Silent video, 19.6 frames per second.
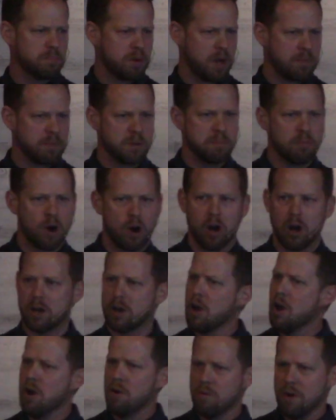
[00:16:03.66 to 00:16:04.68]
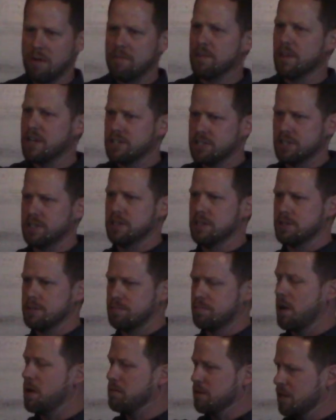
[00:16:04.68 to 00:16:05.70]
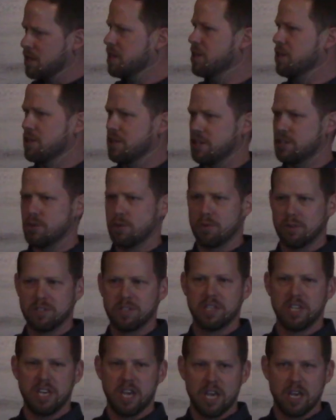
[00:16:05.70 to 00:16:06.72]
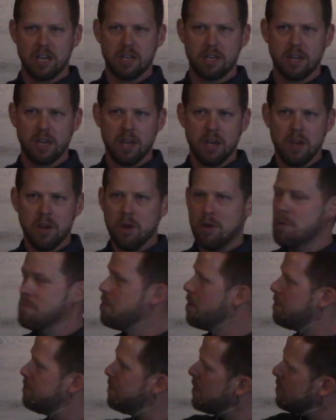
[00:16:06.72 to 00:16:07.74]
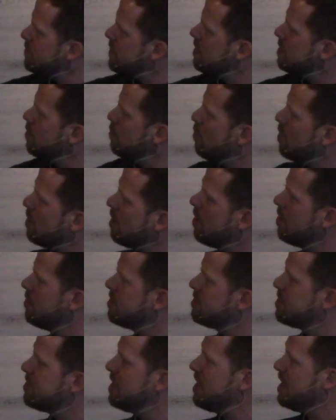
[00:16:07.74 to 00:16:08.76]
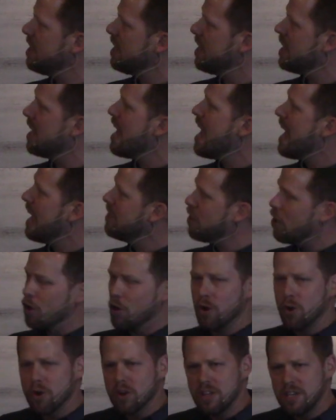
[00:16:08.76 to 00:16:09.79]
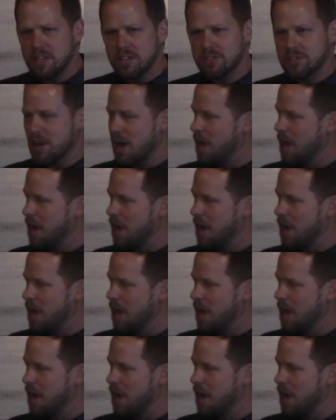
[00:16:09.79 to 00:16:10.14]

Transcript: then probably Mark. Revelation is probably clearly towards the end. But 50 to 100 CE. And the earliest